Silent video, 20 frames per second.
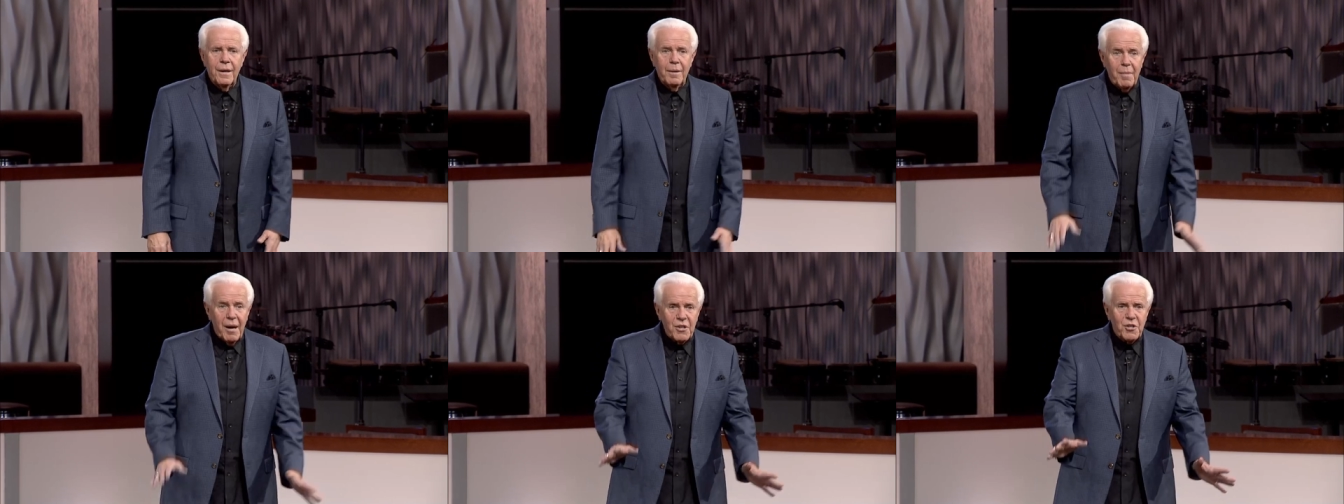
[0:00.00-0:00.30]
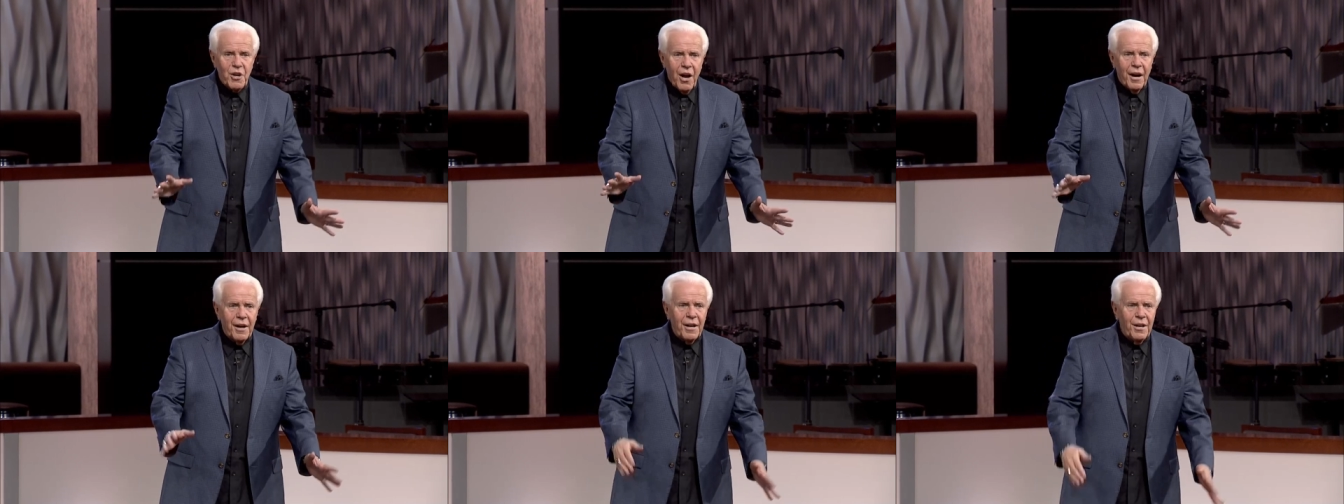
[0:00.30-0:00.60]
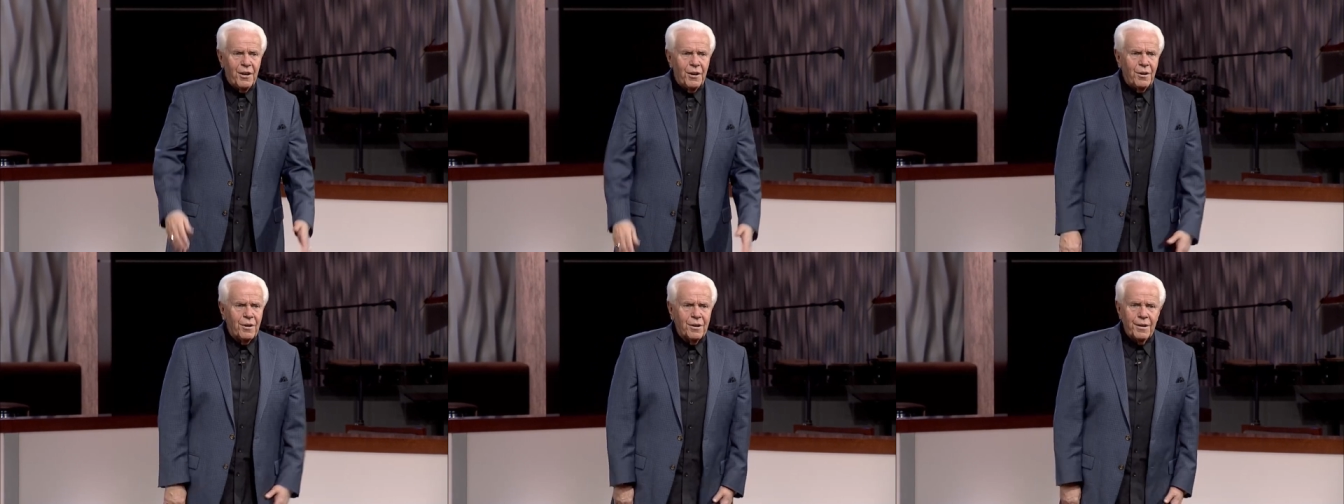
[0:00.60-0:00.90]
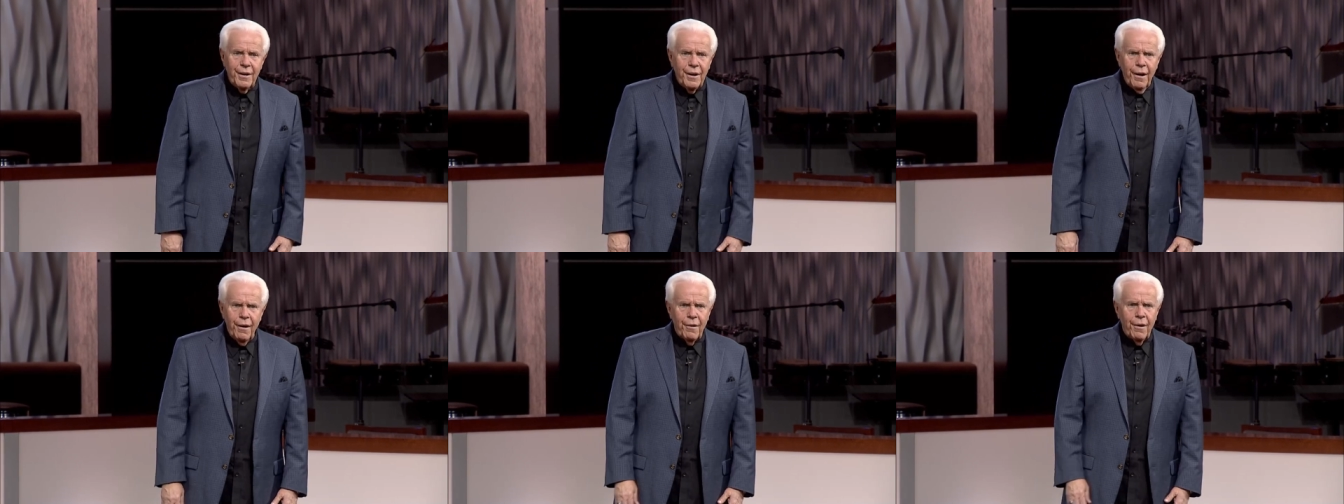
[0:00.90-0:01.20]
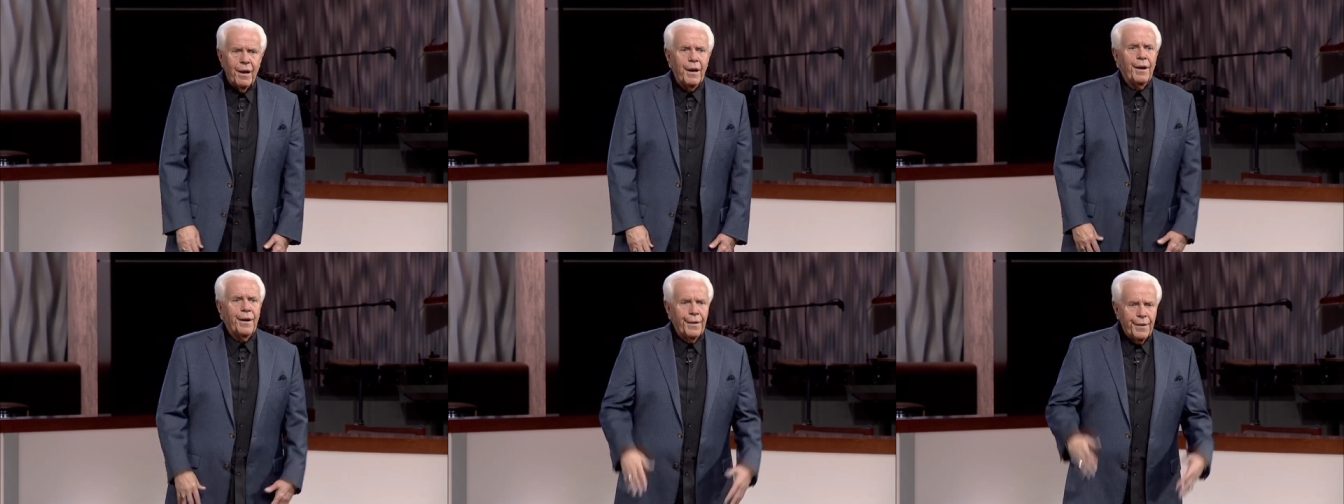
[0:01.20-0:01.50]
Am I shocking you? No.
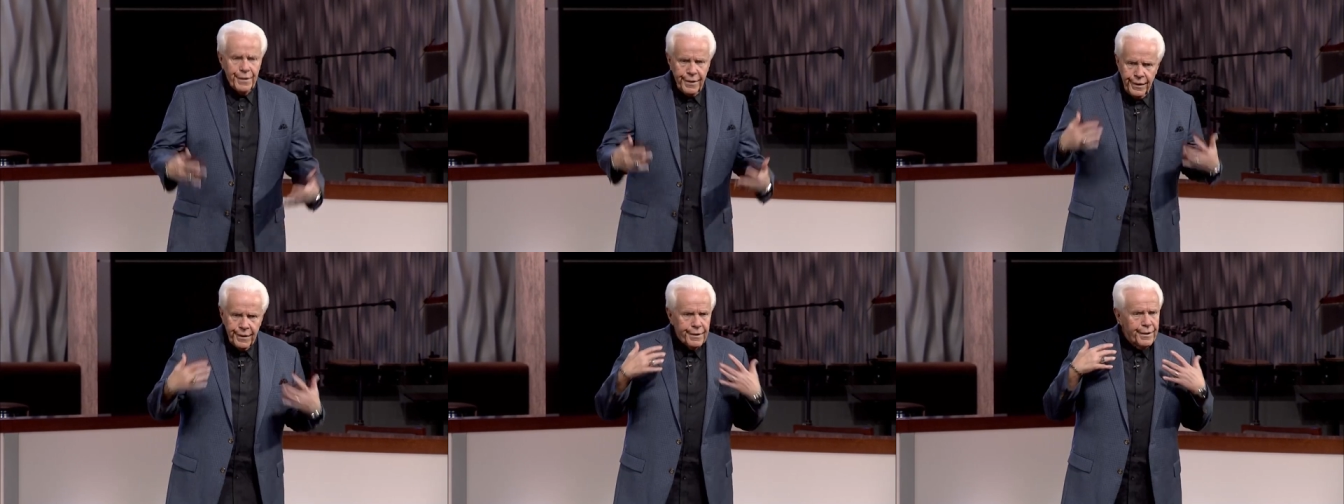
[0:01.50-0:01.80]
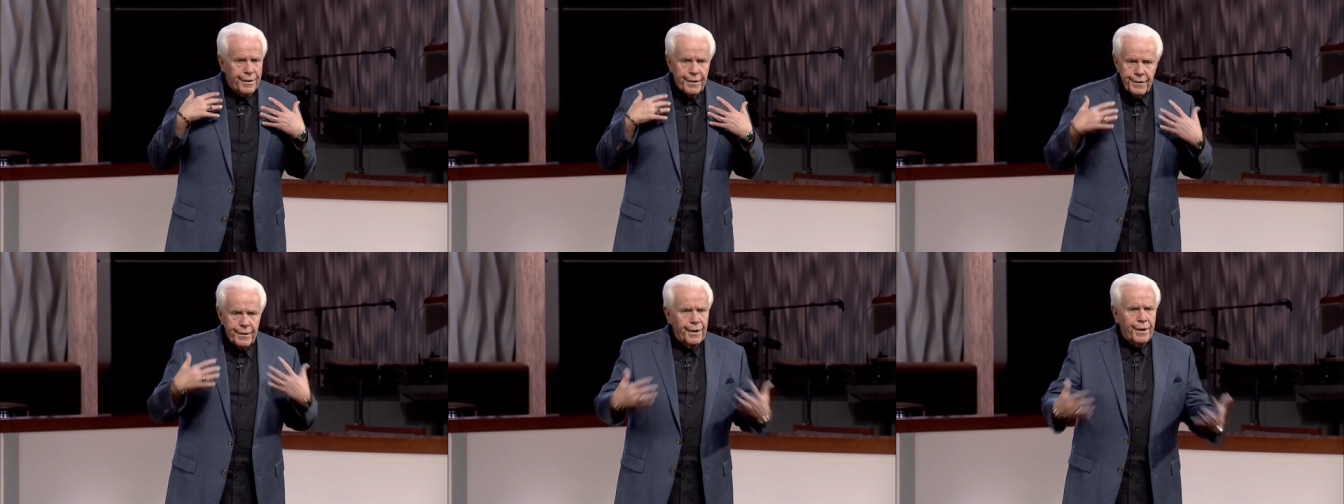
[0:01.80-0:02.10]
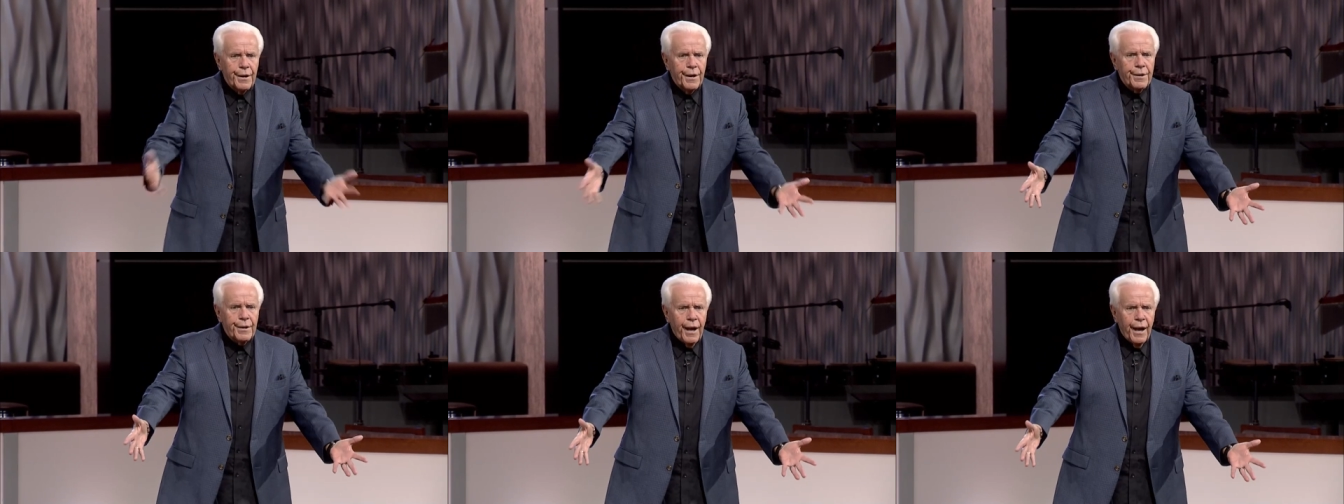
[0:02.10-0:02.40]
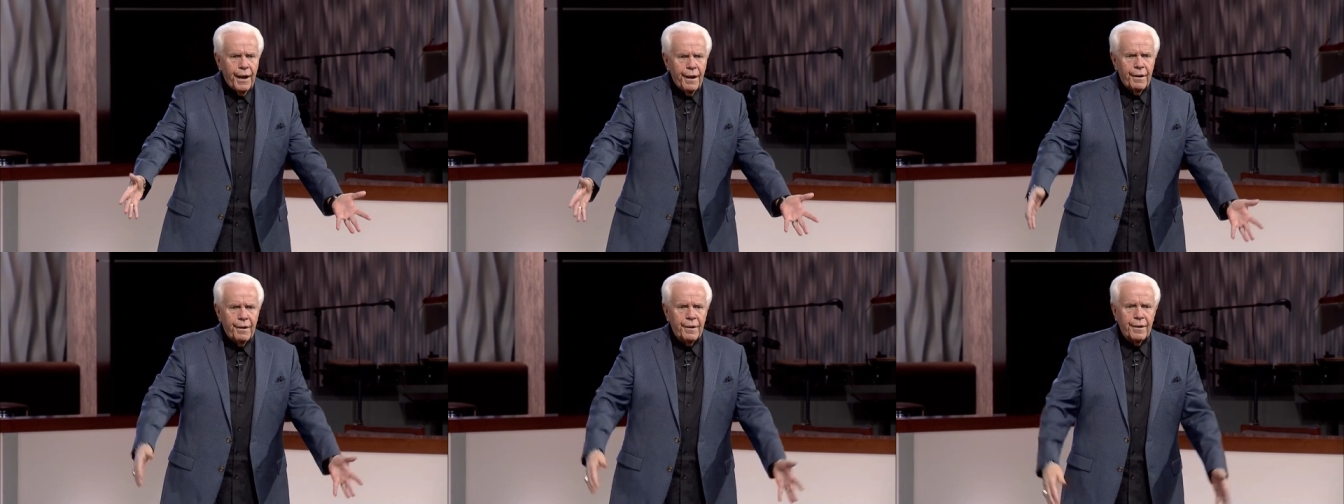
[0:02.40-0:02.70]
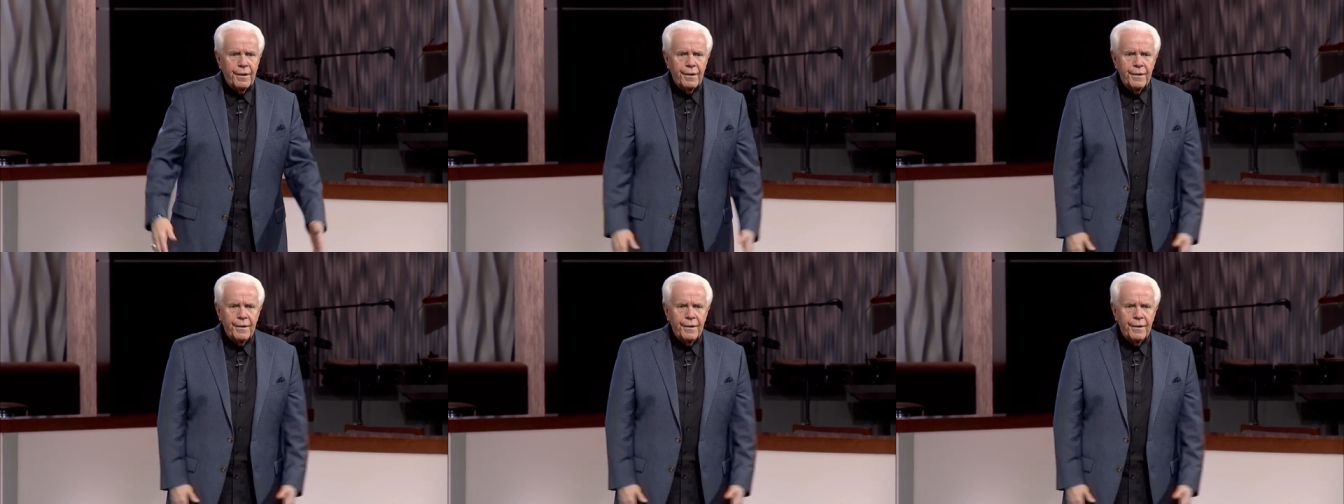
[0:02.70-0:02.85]
Just look down.